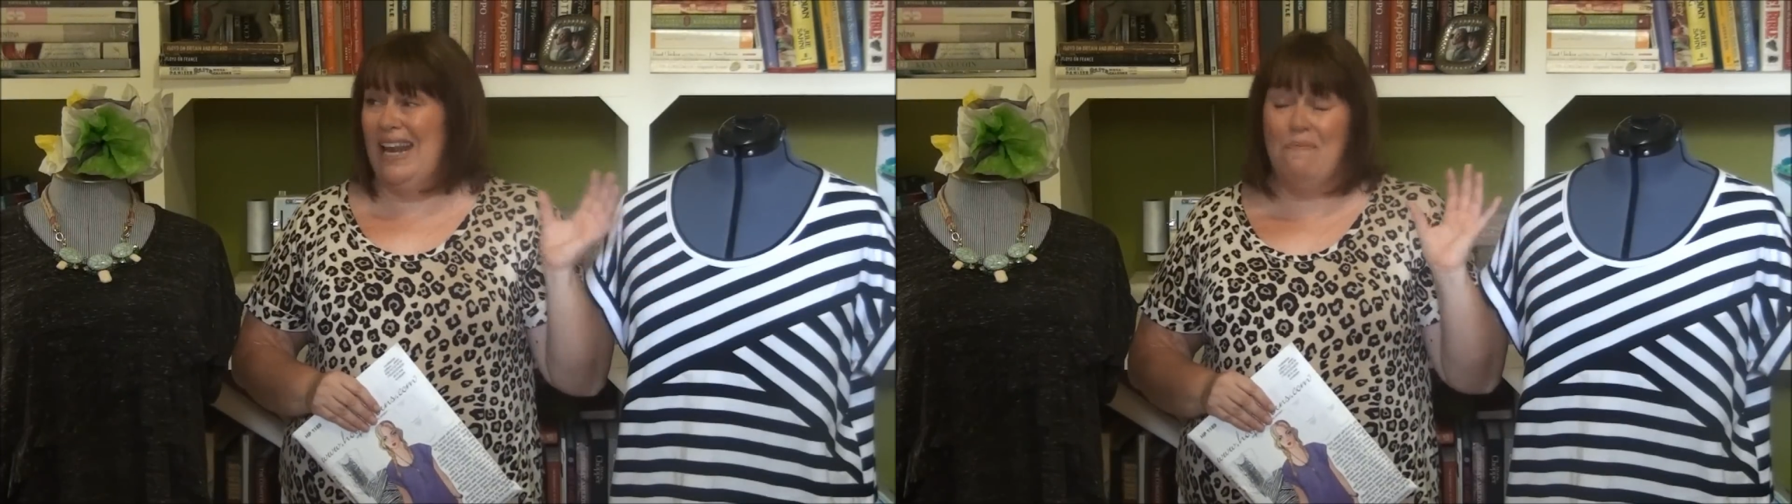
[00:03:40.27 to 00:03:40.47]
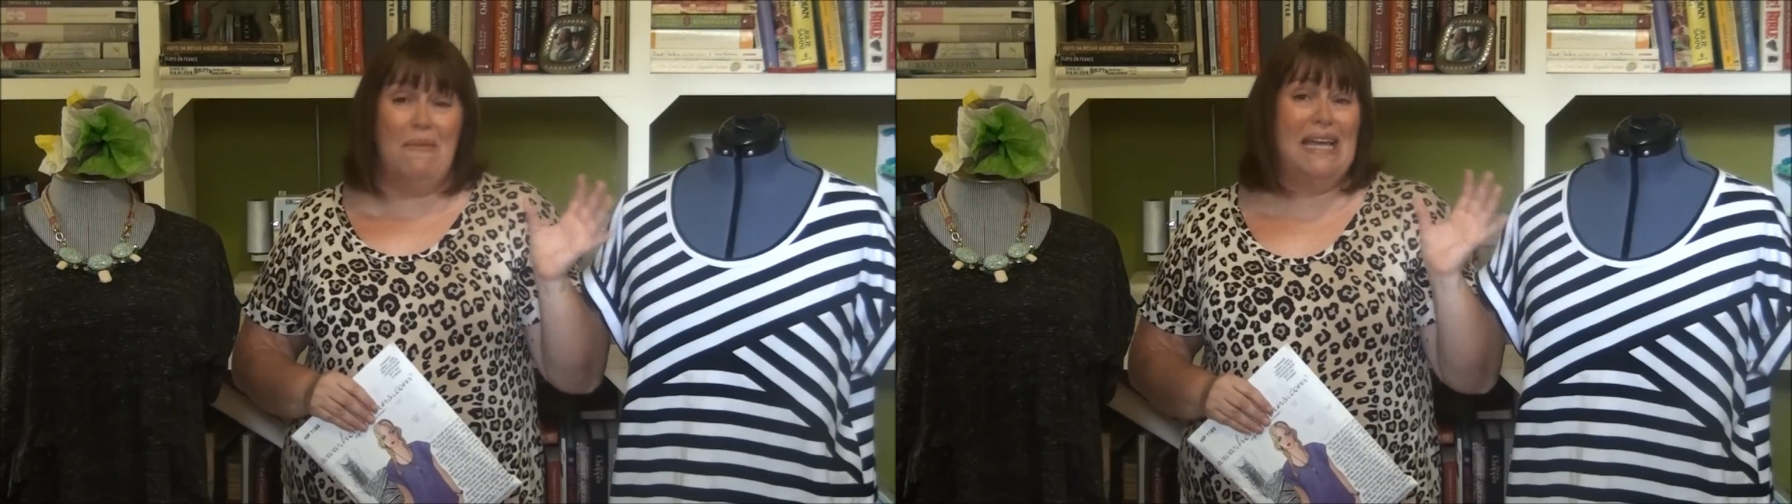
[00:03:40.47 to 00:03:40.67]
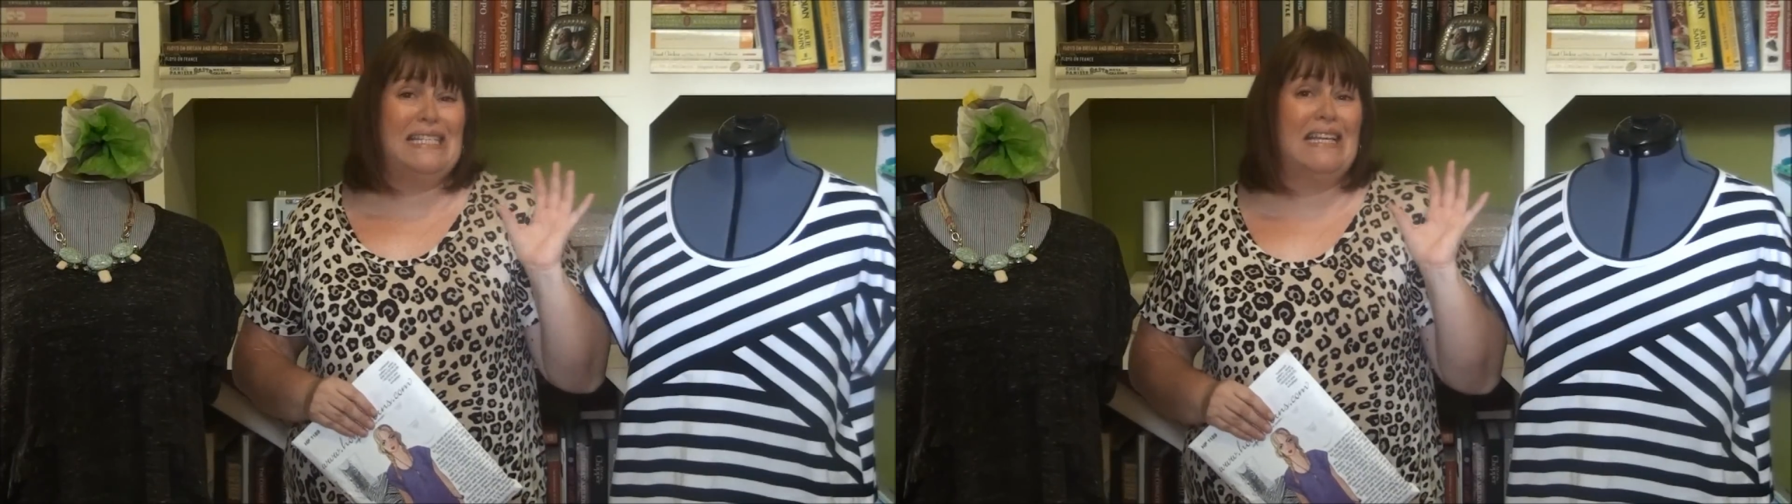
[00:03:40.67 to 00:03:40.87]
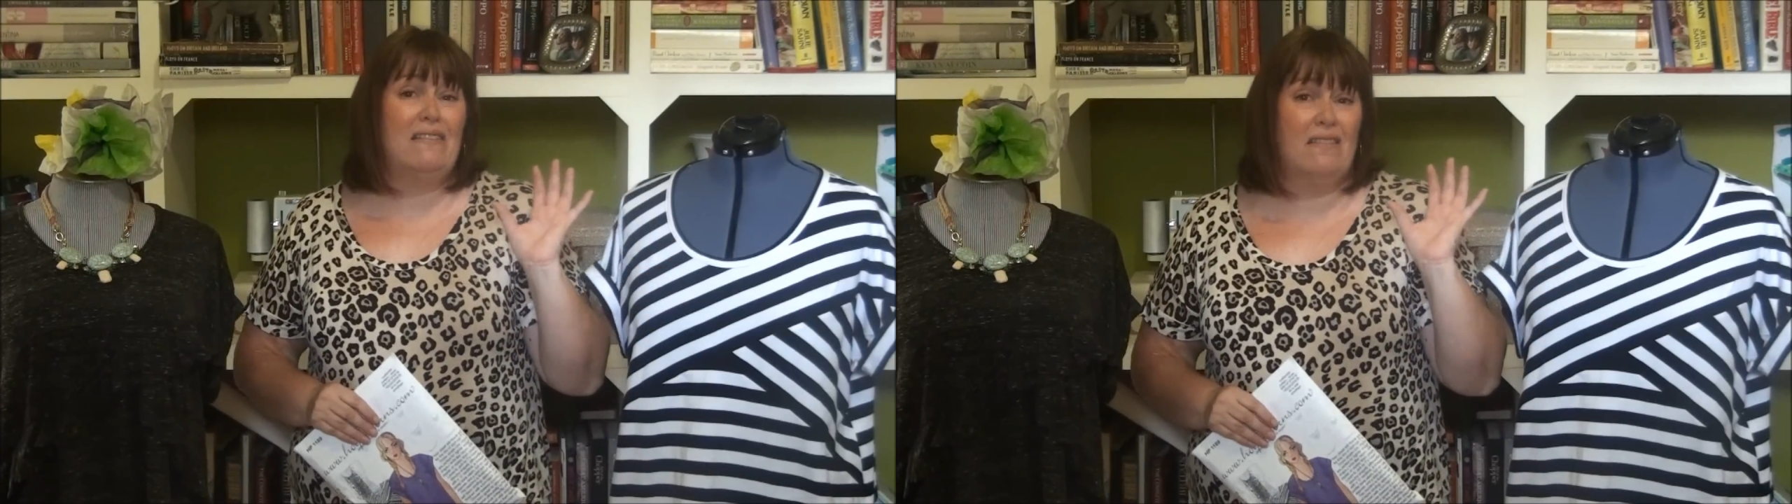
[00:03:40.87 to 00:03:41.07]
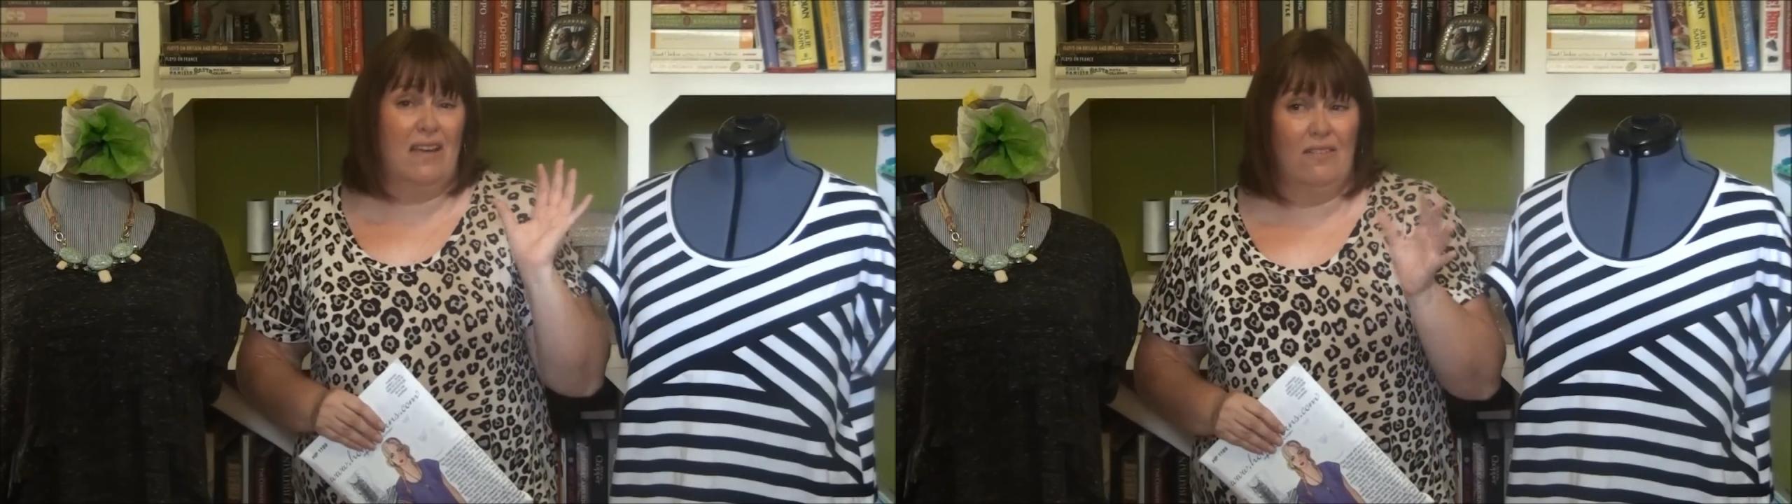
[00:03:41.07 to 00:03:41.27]
and I made
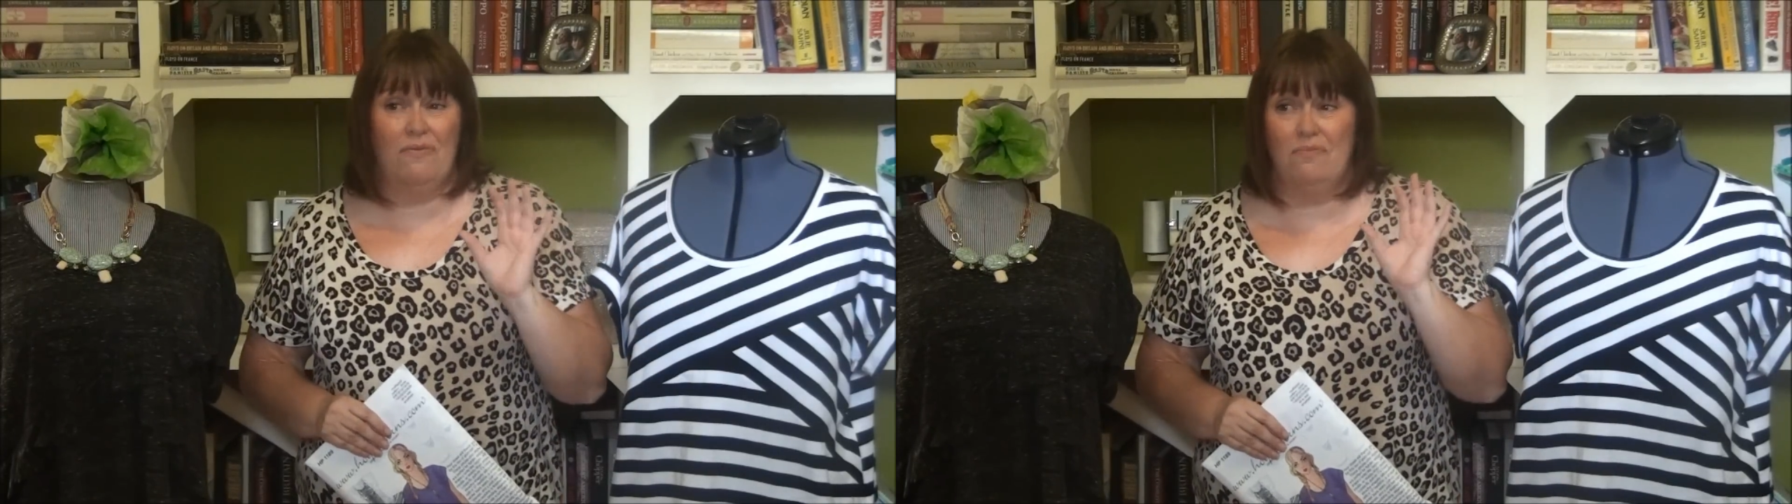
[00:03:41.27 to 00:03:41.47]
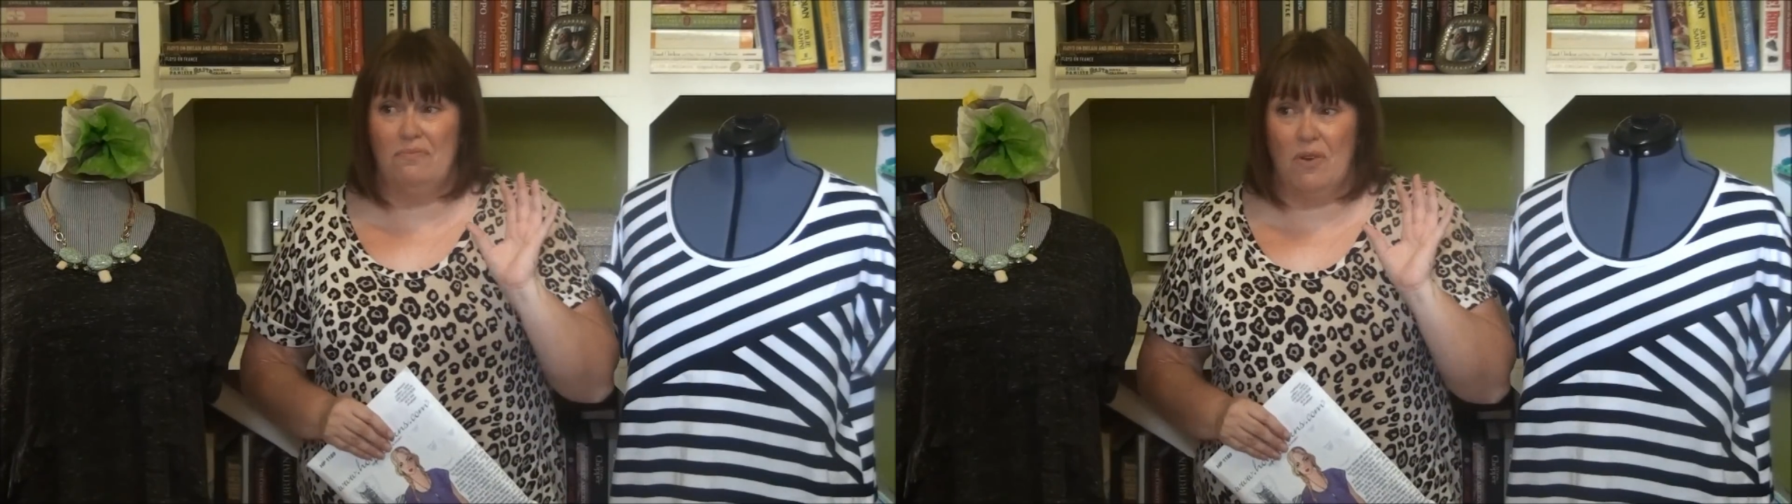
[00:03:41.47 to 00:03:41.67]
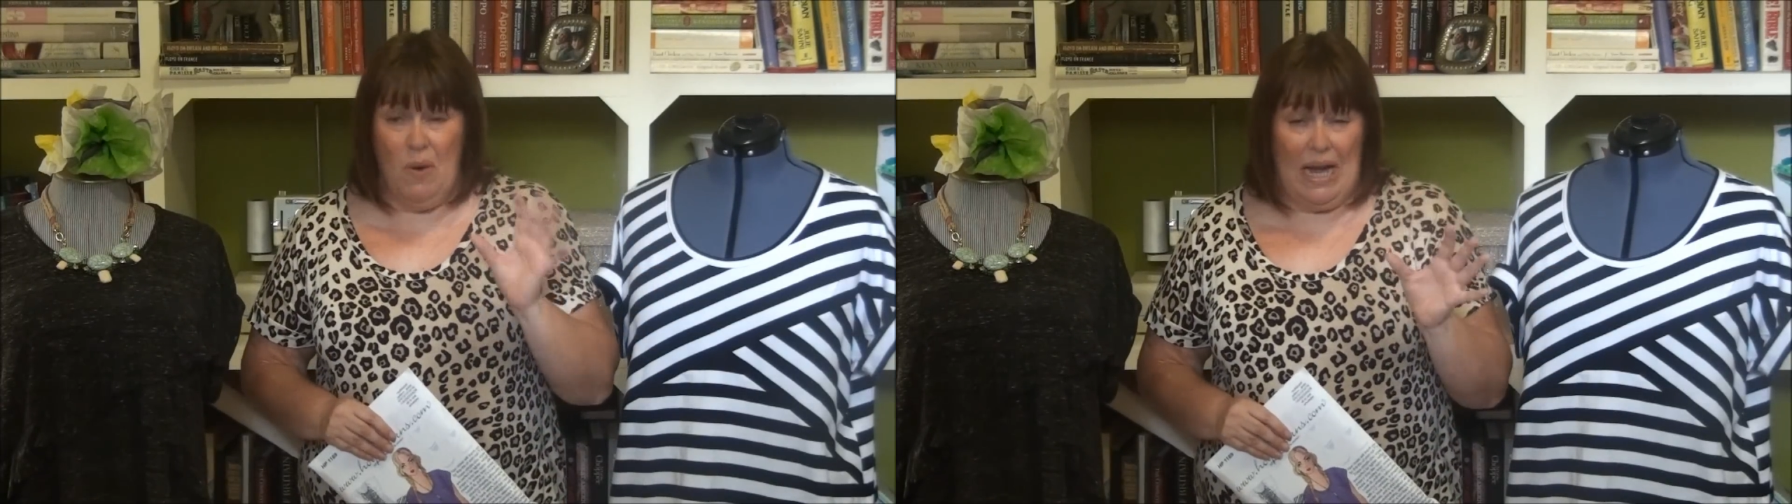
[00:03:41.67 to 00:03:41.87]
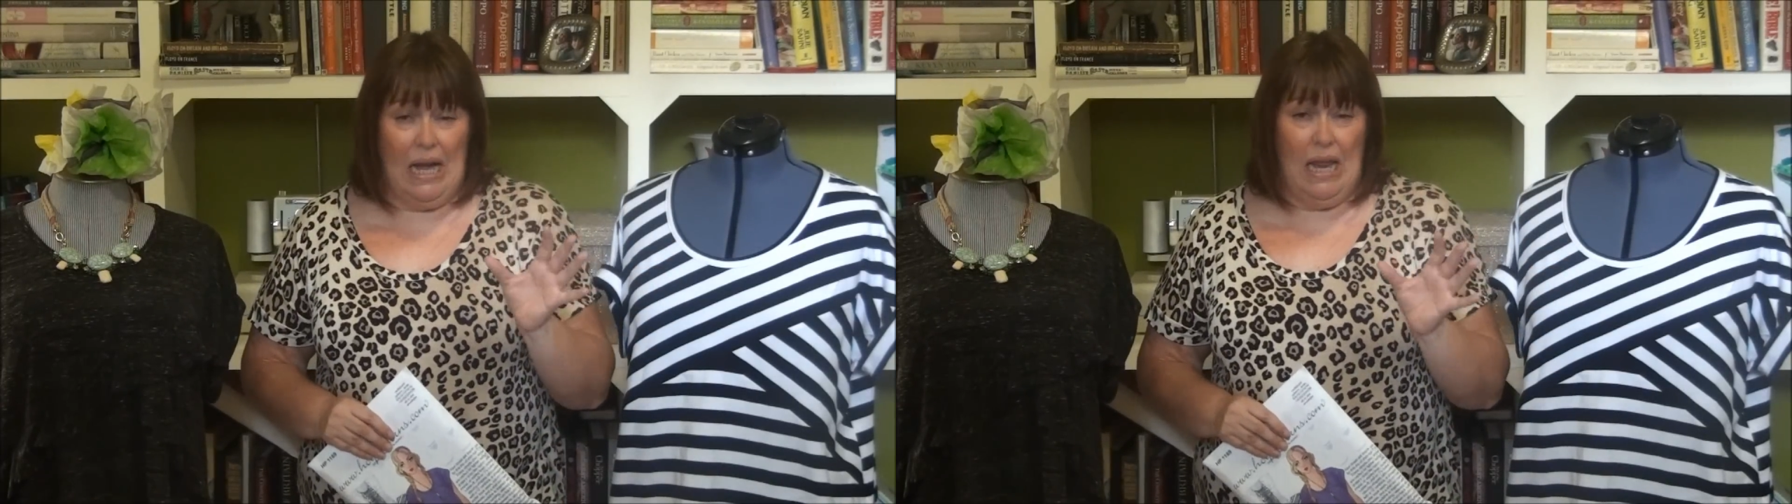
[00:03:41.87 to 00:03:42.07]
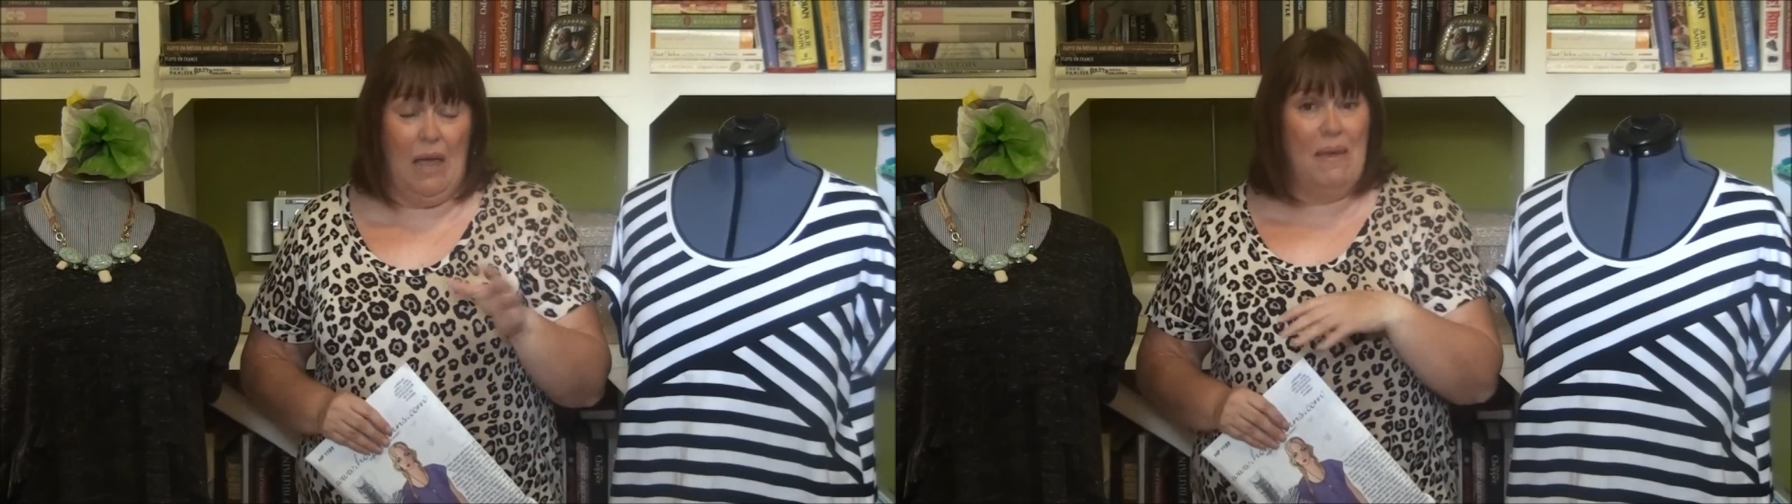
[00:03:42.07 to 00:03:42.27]
it kind of quickly.